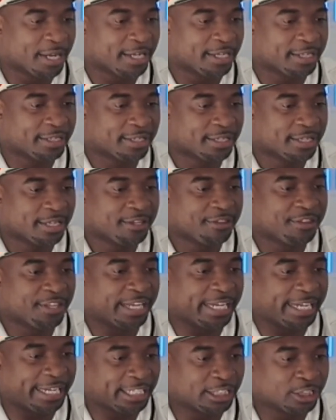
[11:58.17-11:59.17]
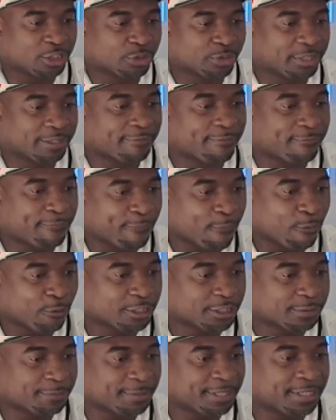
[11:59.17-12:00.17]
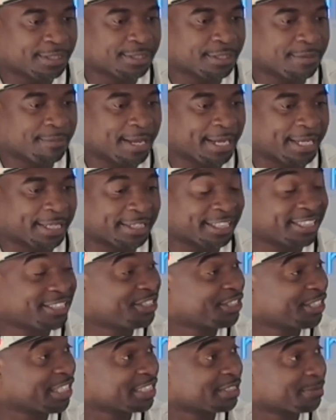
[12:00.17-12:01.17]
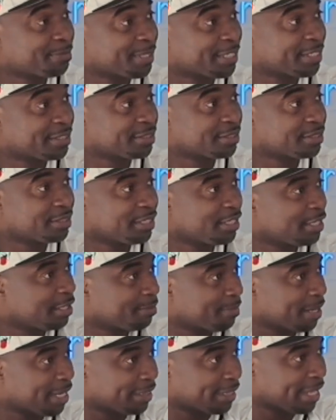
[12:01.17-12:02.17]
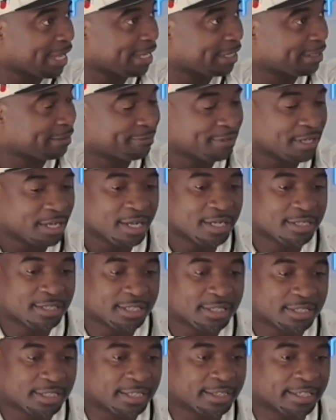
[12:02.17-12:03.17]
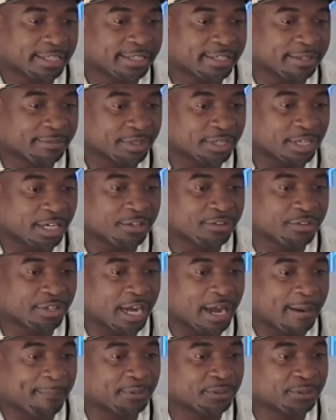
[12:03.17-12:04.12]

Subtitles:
But the injury forced me to make an adjustment in my life to see that there were other